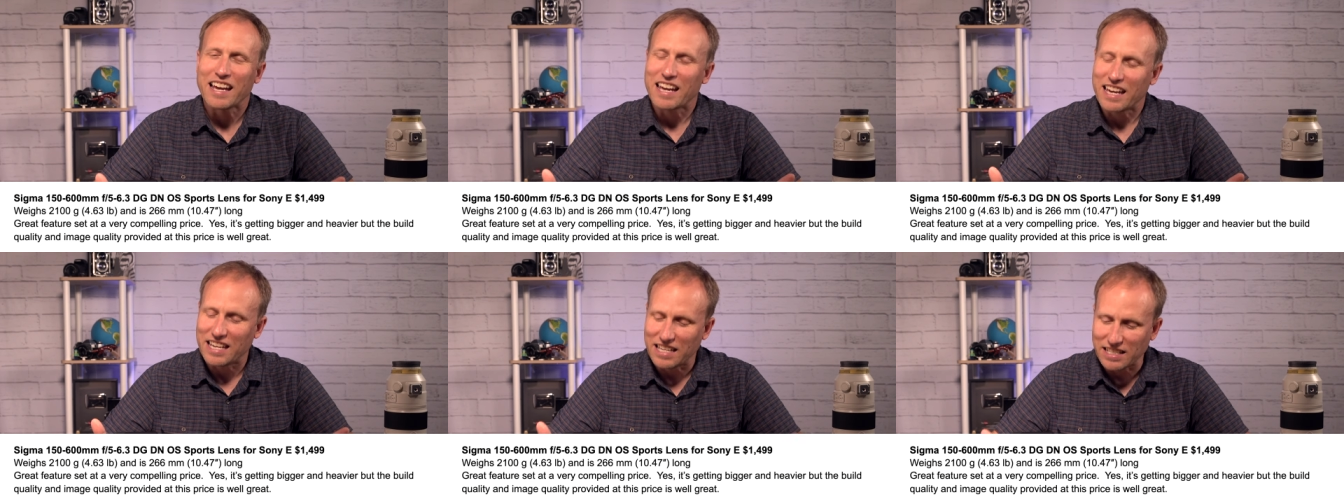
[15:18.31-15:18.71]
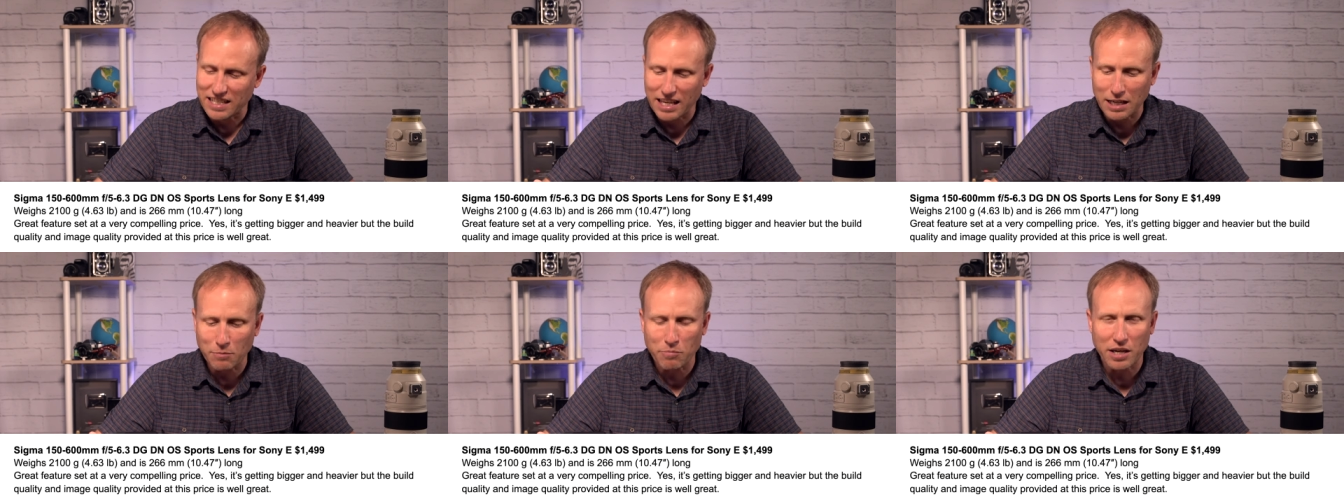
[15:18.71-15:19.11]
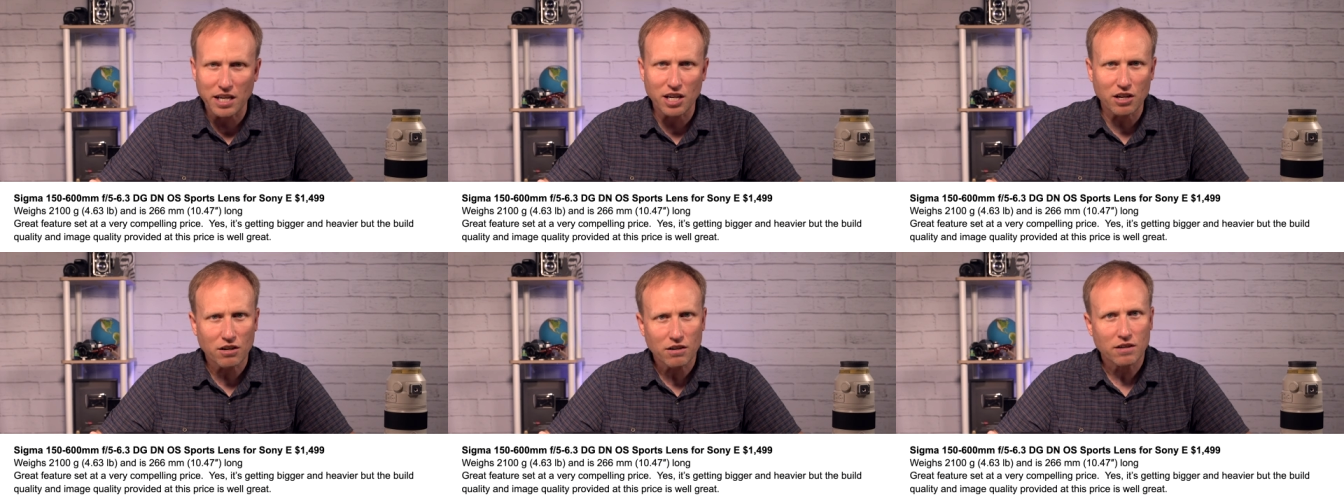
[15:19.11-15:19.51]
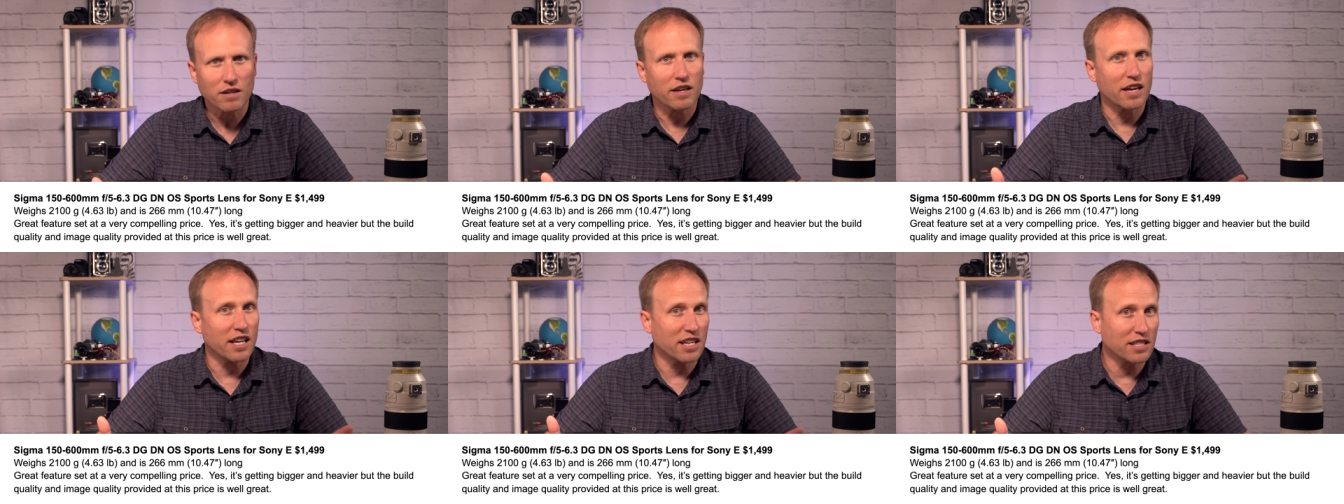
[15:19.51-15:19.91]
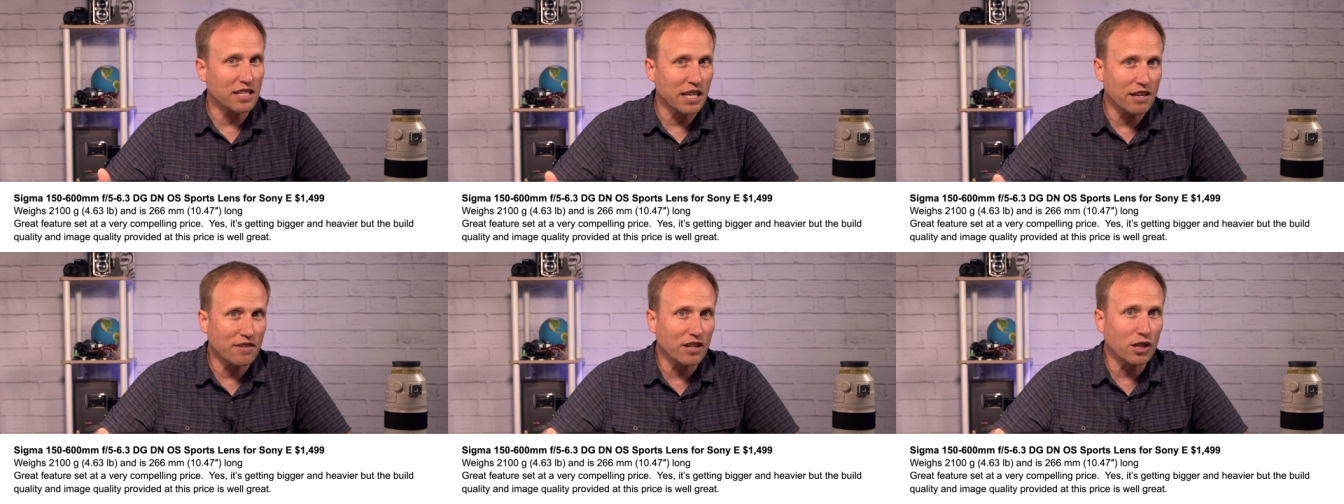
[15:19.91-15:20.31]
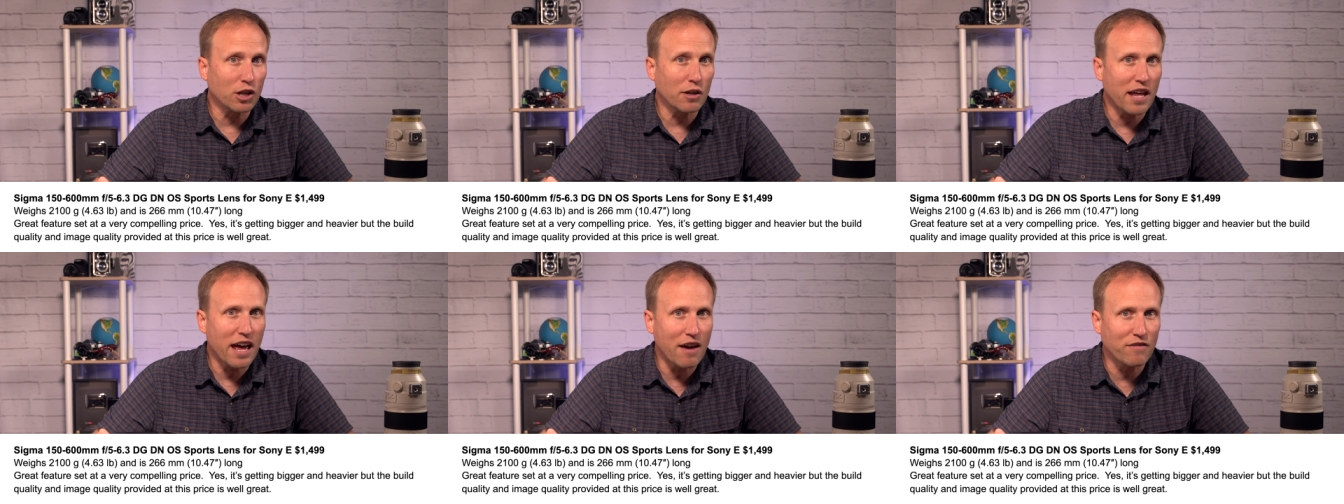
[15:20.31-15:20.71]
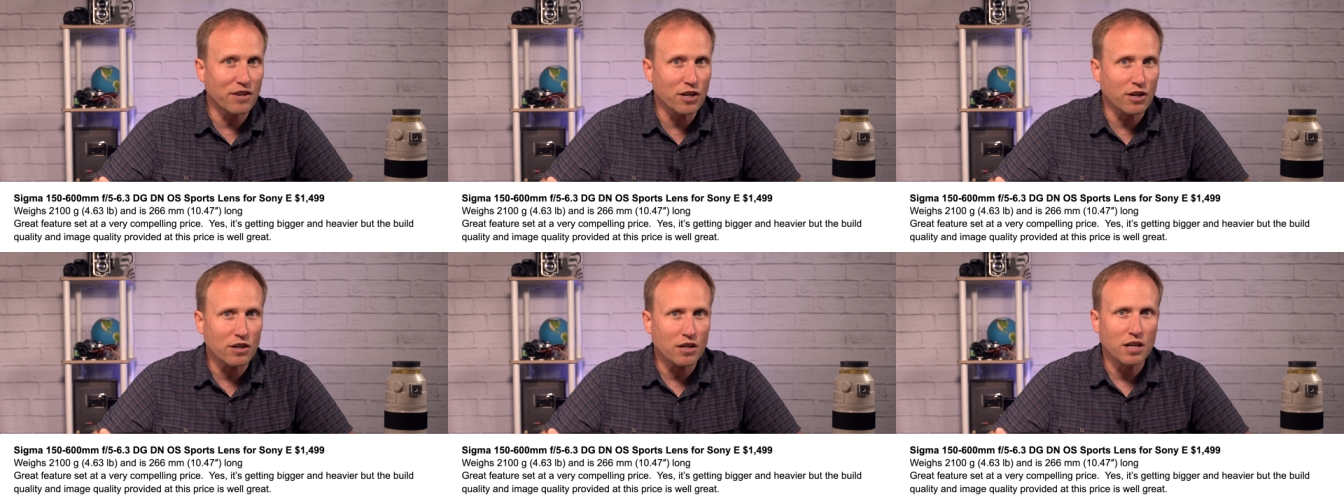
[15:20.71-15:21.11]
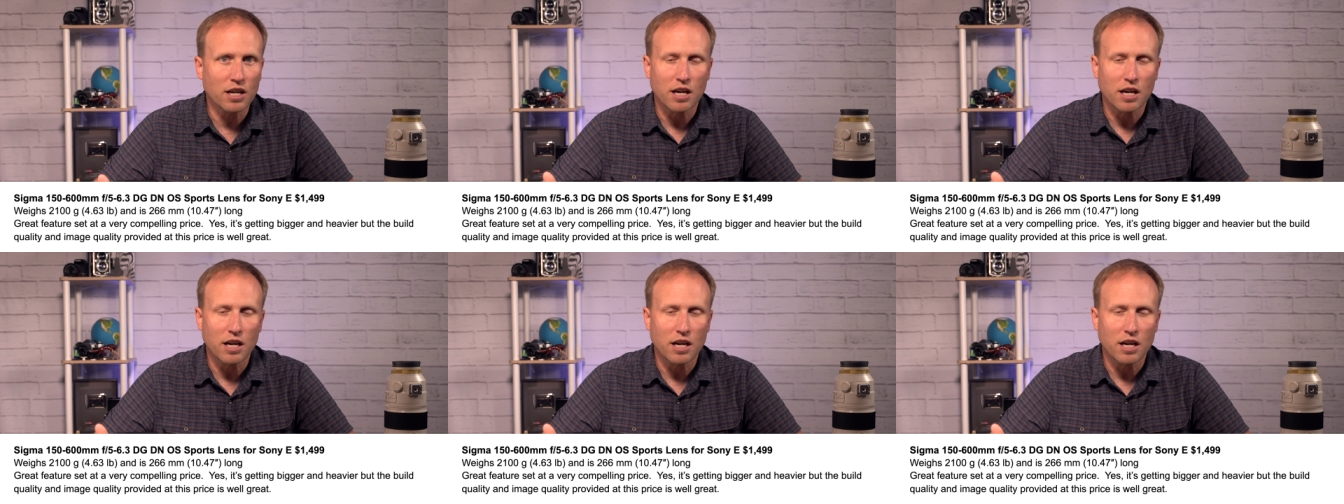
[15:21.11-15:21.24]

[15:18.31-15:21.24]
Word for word: It is getting bigger, it is getting a little heavier,